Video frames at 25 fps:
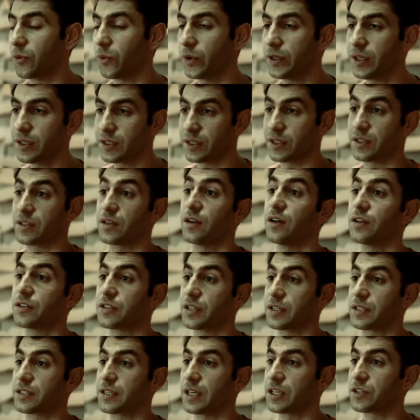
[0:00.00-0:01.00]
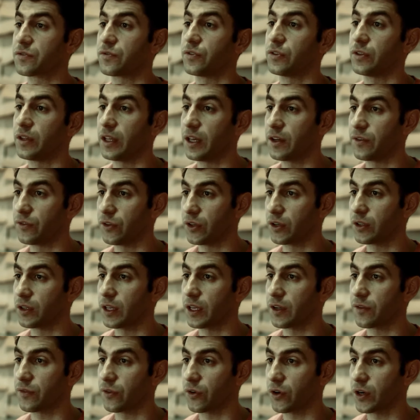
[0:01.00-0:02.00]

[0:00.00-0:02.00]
What does a successful life look like for